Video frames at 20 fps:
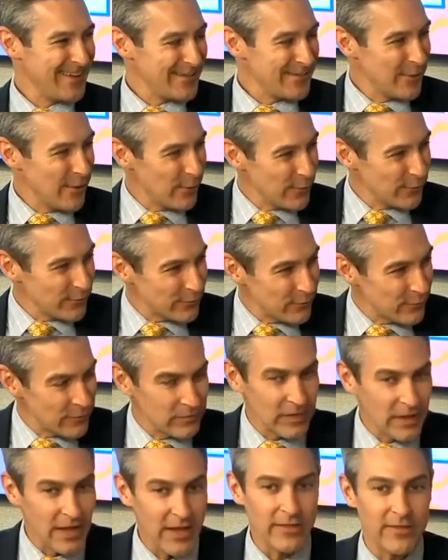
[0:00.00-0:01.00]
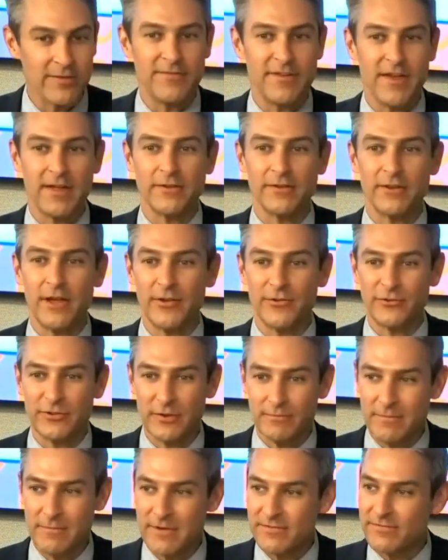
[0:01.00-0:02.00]
Those who have laid the foundation
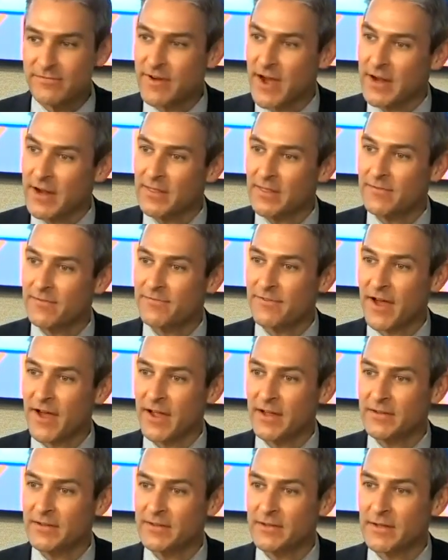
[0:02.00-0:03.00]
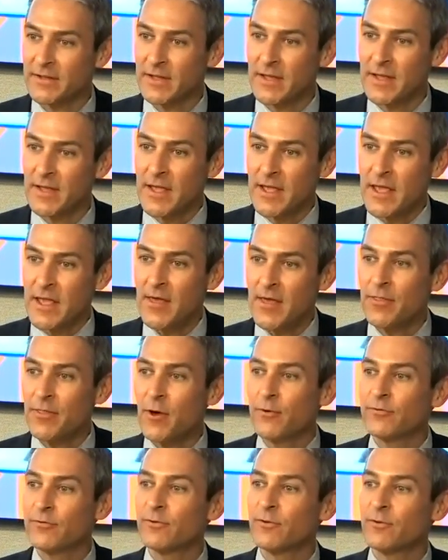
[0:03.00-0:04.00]
and been fighting the fight, and
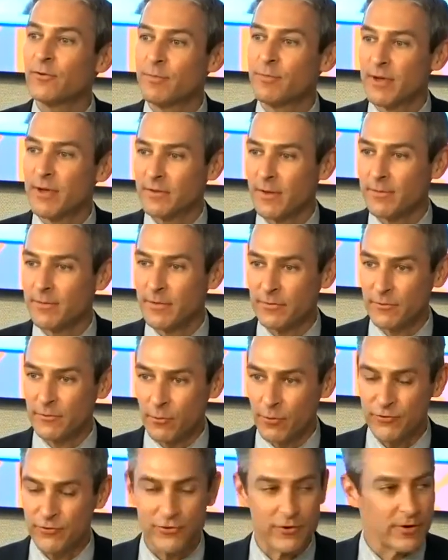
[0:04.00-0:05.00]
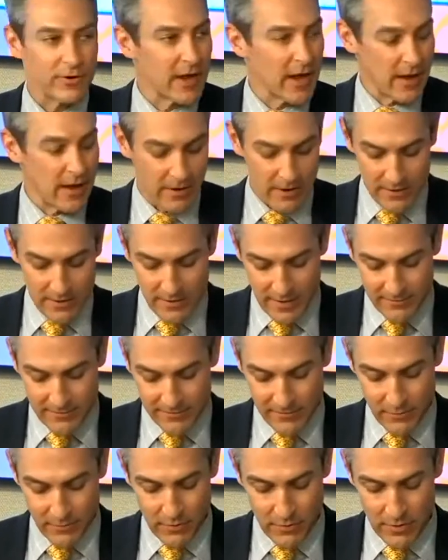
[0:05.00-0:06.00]
those who have picked up the torch and are carrying that
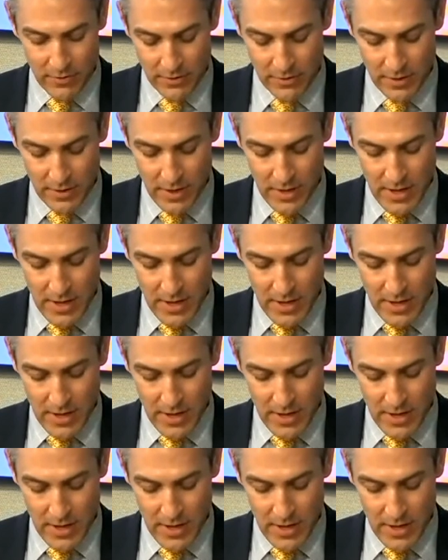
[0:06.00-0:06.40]
forward.